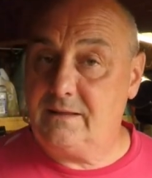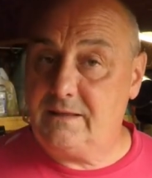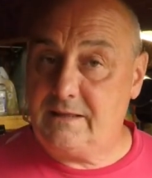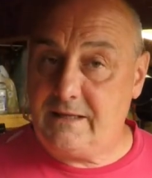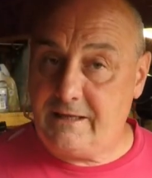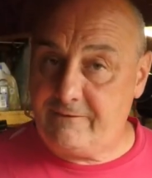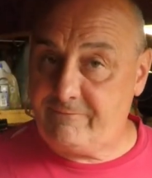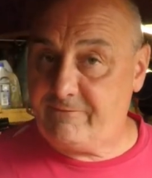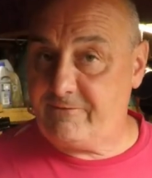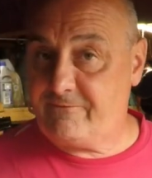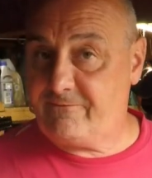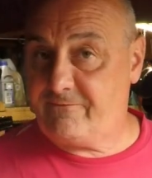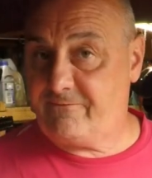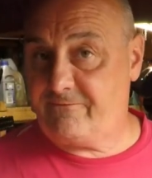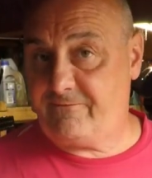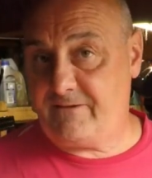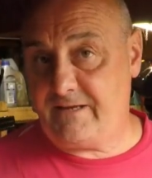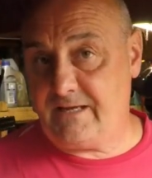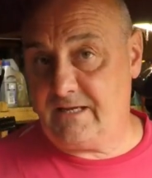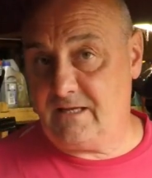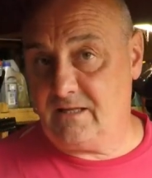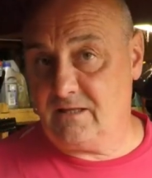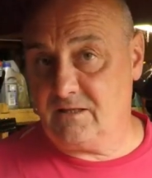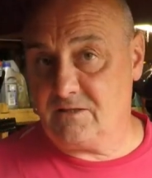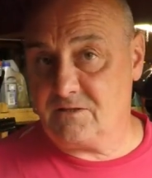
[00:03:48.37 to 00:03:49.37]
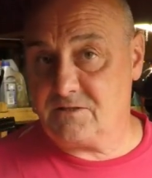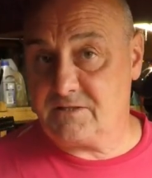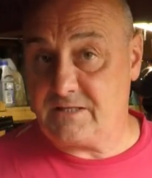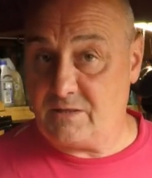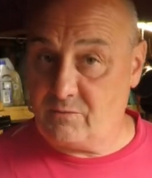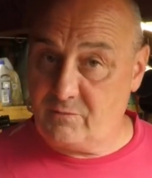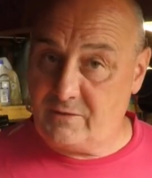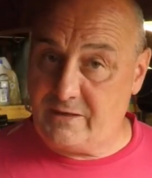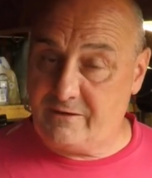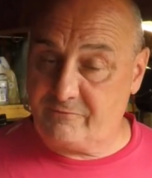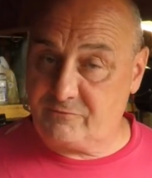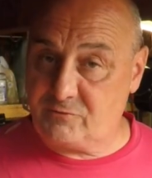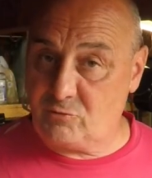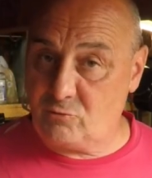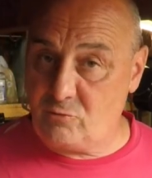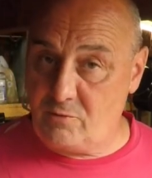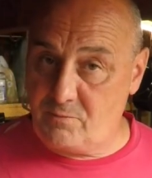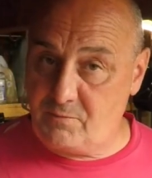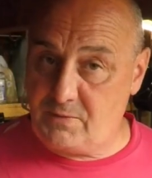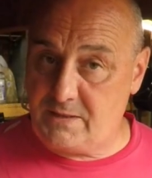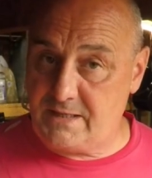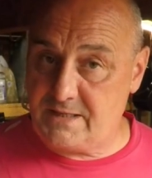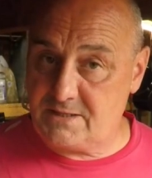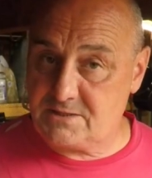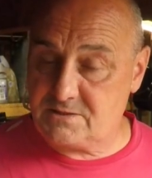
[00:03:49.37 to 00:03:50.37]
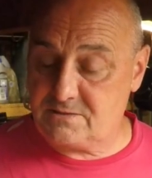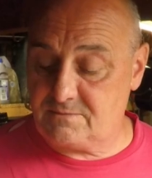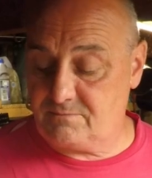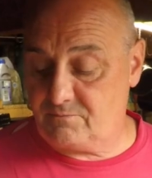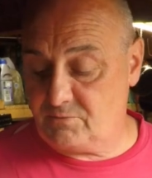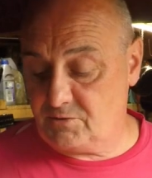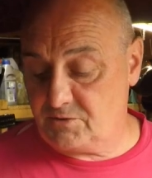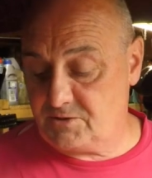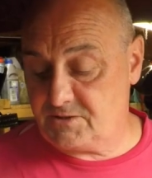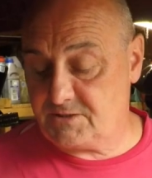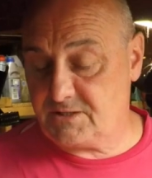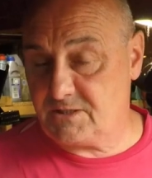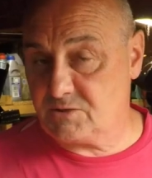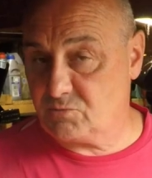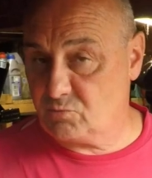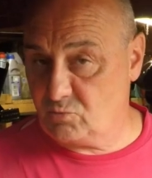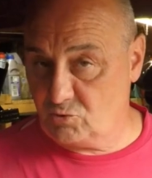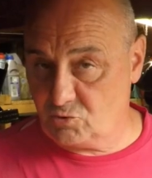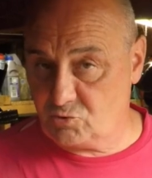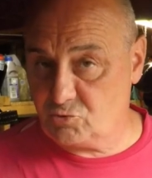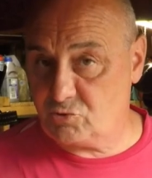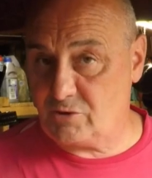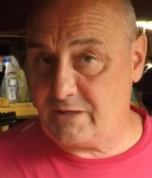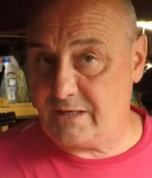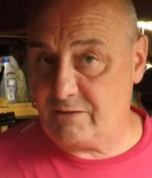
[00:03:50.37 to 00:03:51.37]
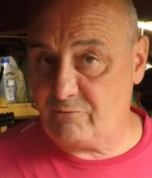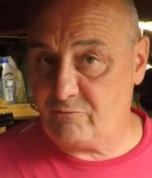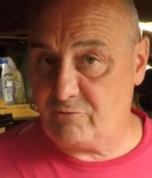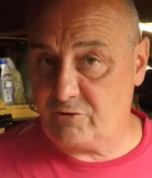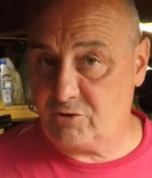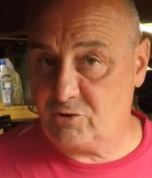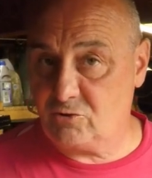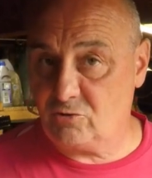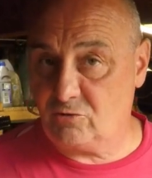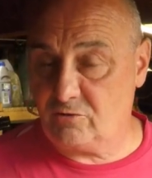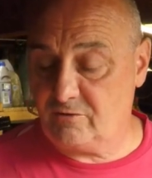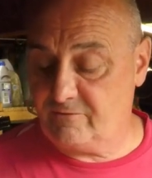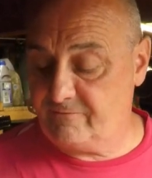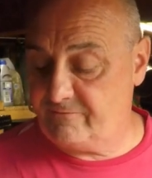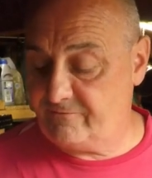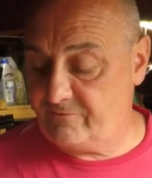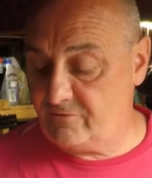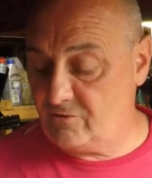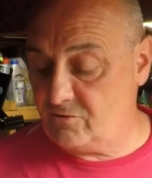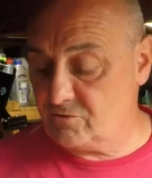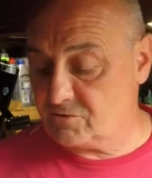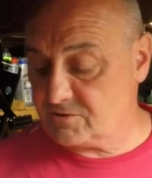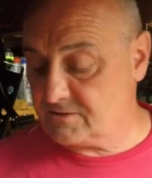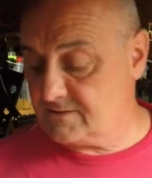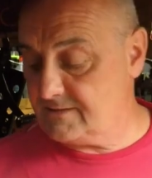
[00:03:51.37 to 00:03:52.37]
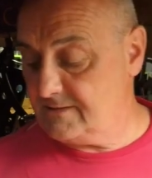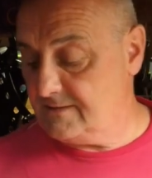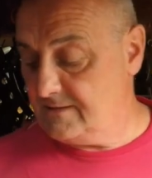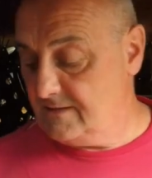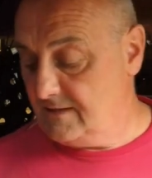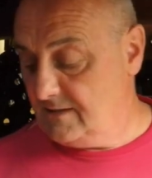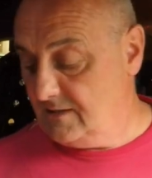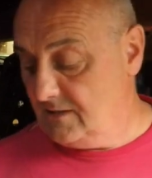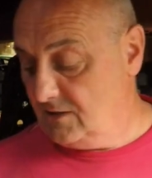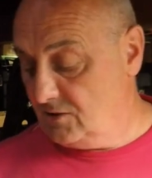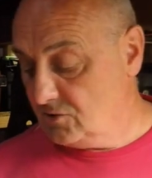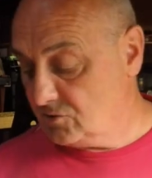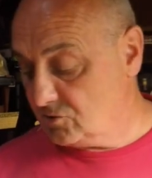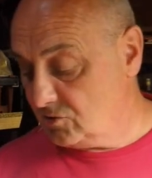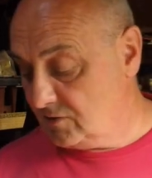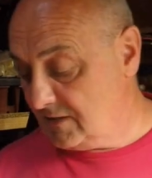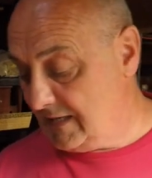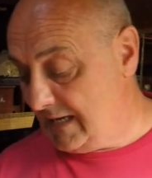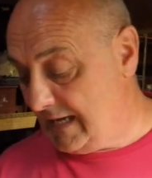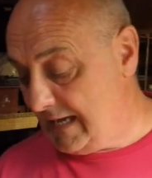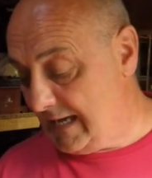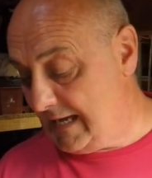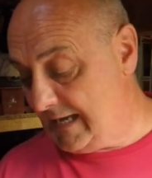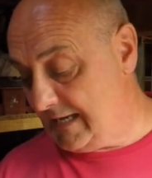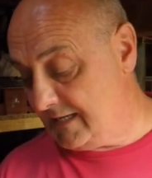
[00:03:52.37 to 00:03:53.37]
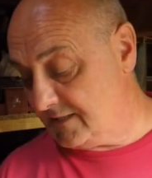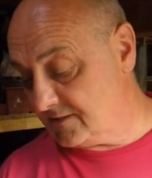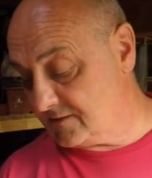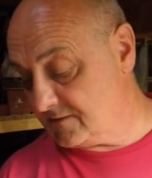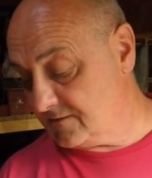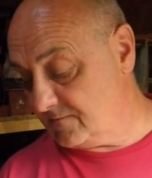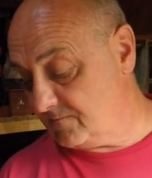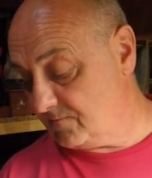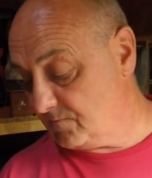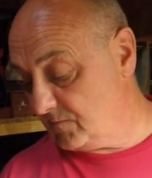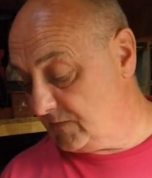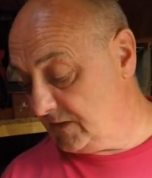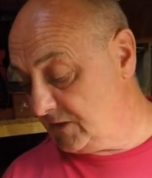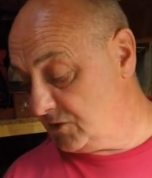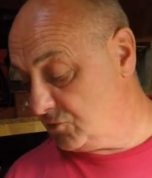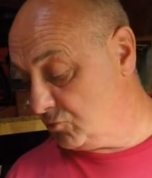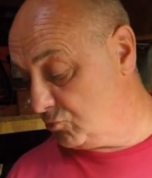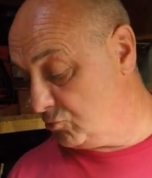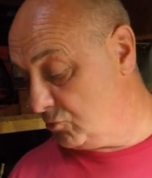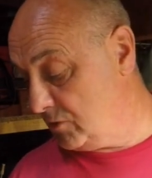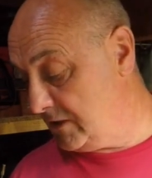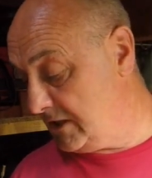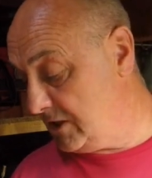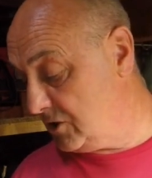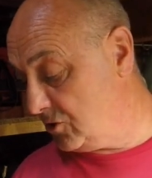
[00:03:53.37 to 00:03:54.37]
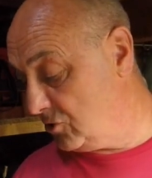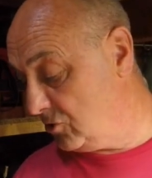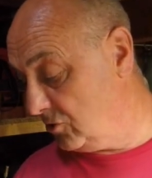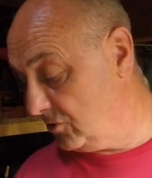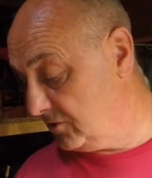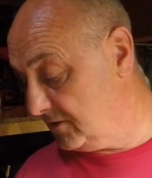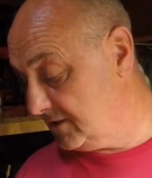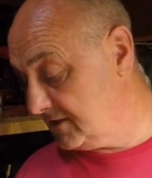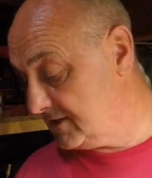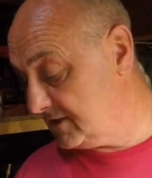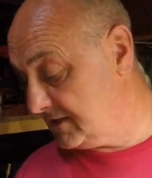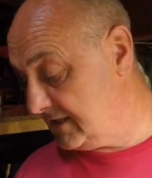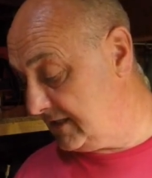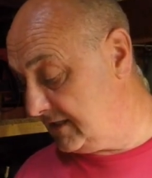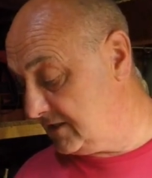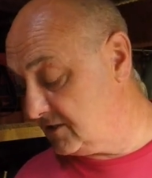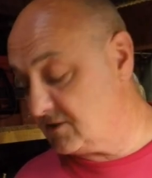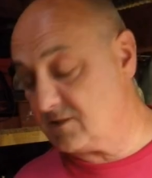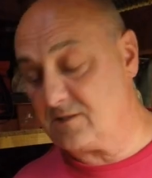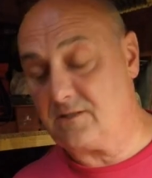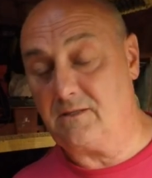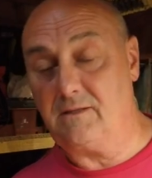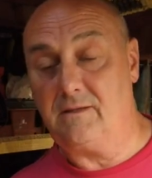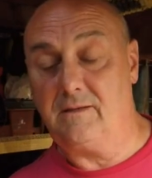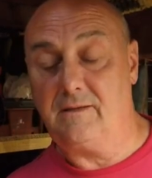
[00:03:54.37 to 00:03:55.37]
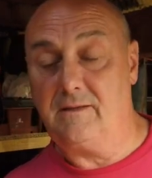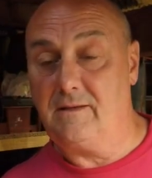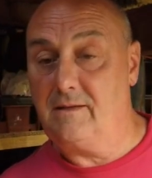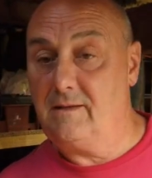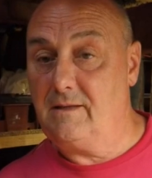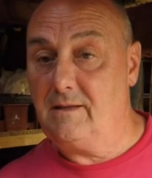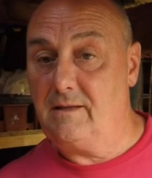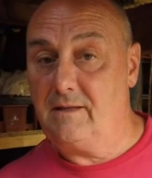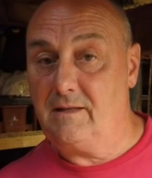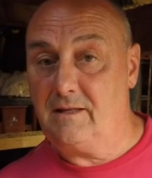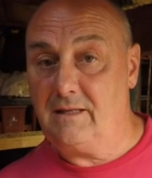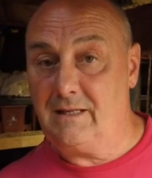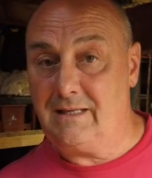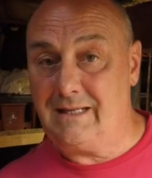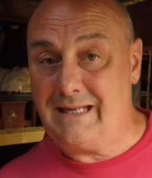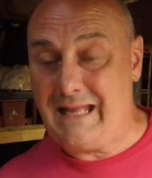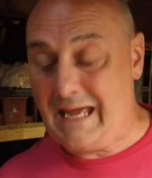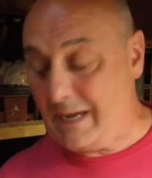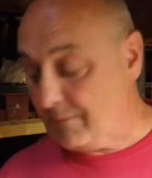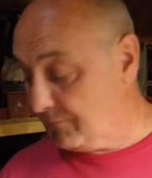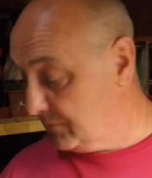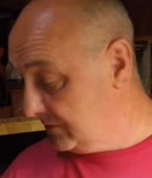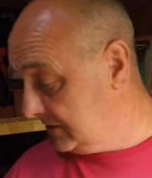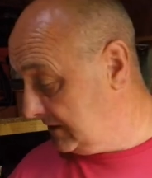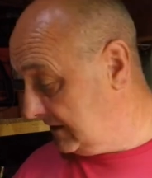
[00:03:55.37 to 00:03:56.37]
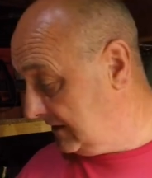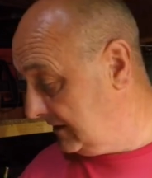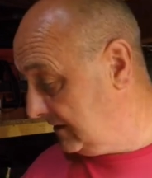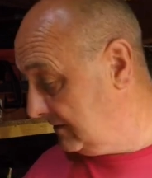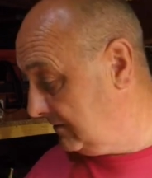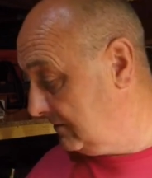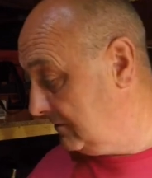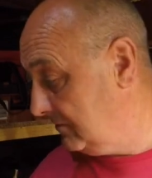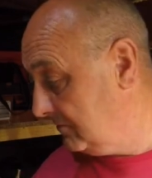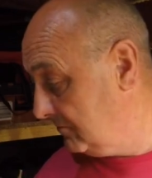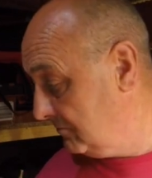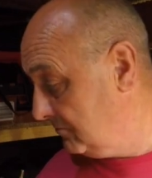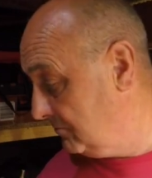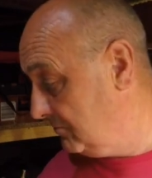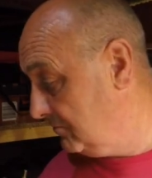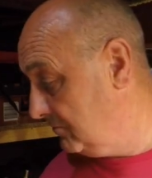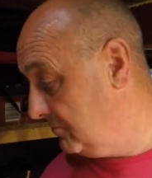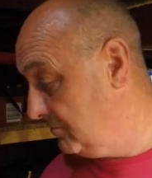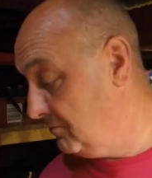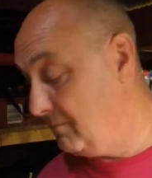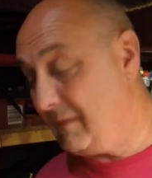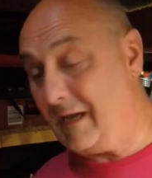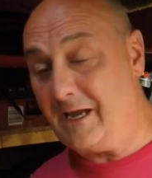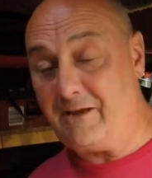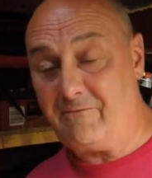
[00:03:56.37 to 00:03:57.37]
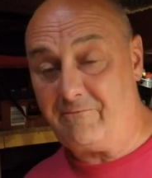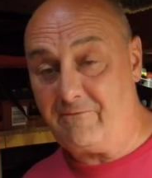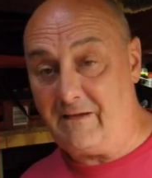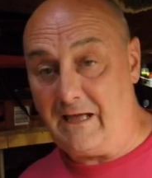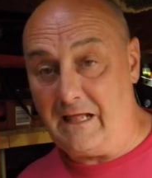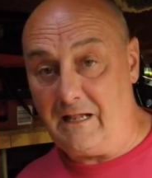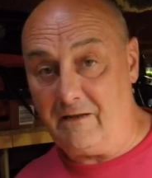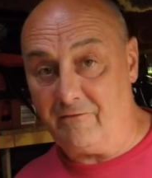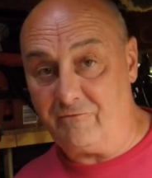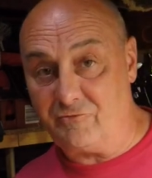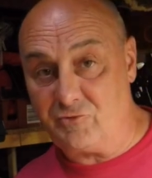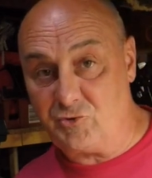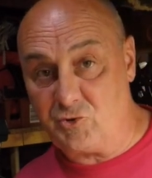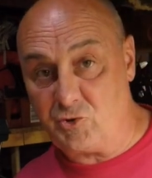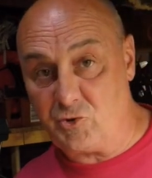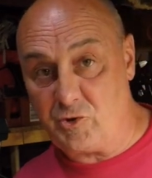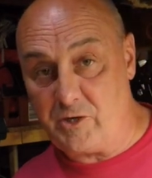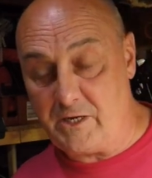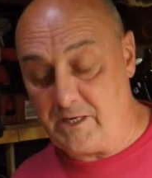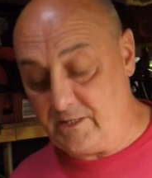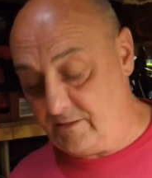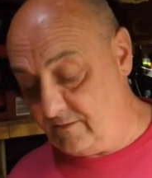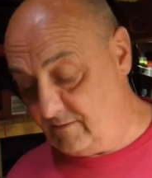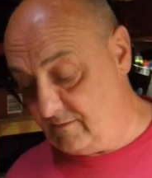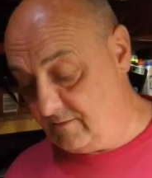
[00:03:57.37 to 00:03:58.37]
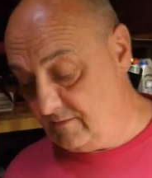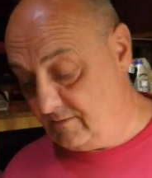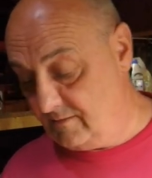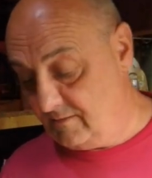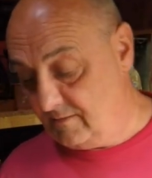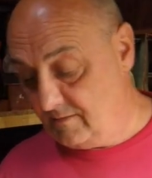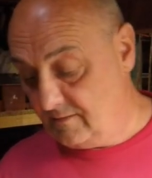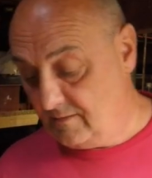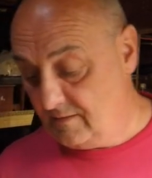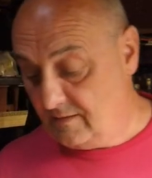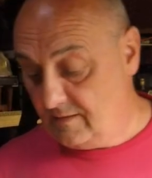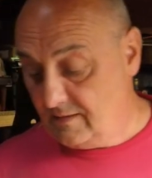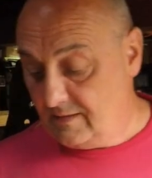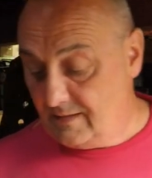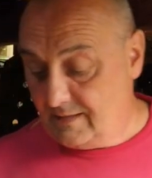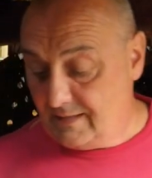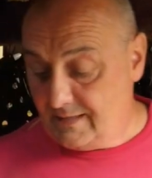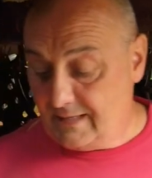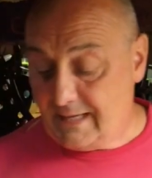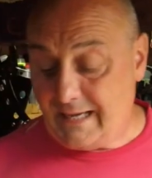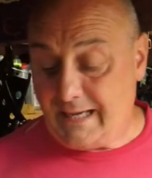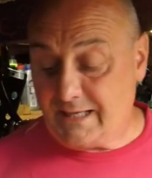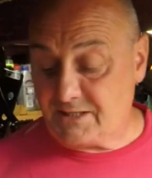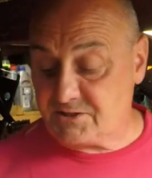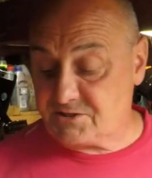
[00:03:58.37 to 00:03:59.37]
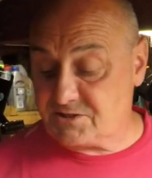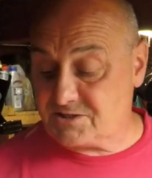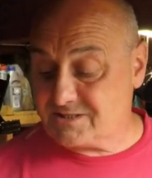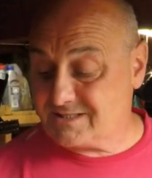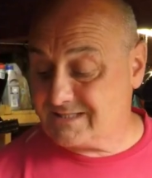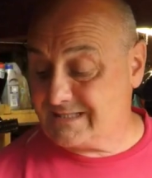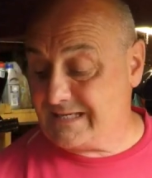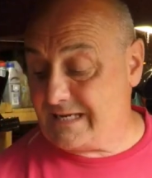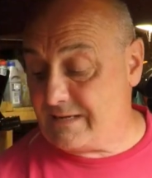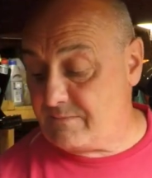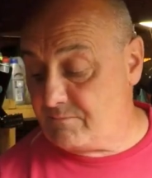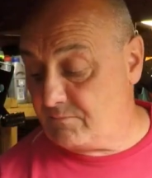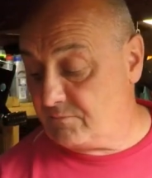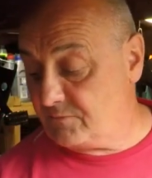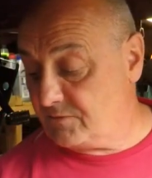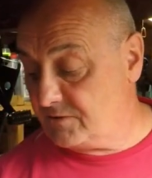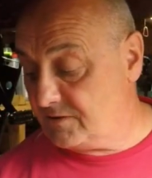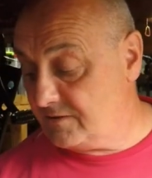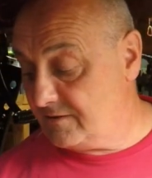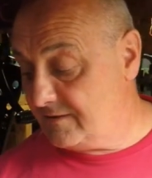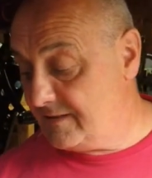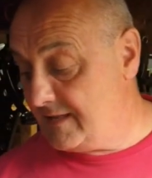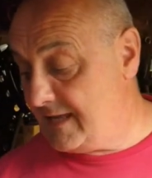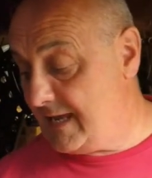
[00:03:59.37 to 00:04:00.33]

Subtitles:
If it fails then we have to replace them, but he says we'll try and recut them first. So he's recut the seats, lapped in my valve train and skimmed the